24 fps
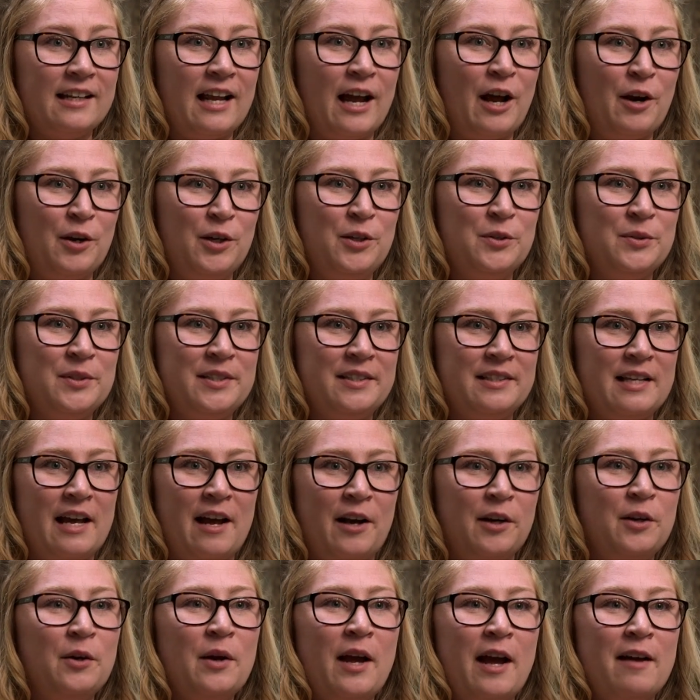How do
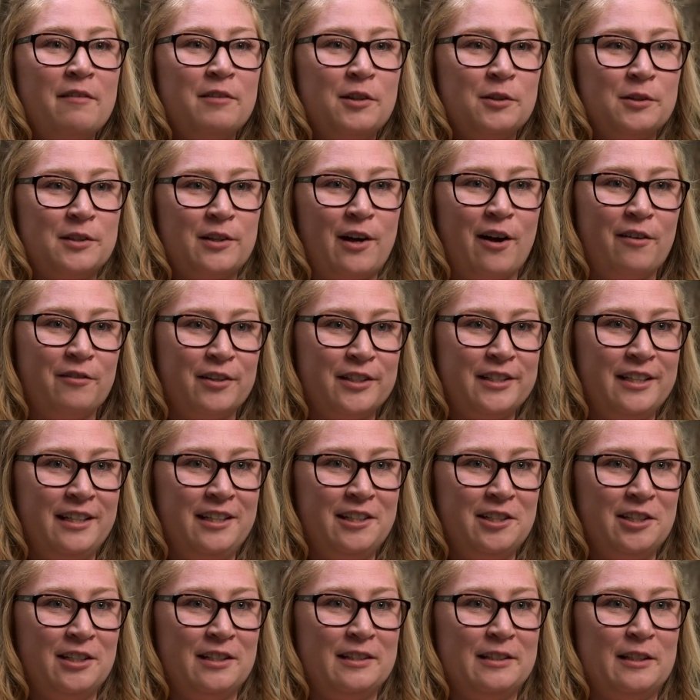you have those
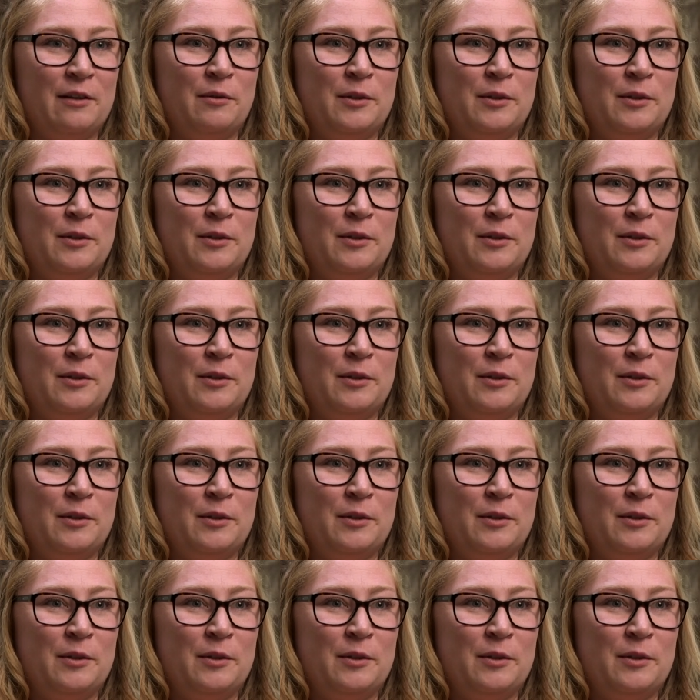conversations?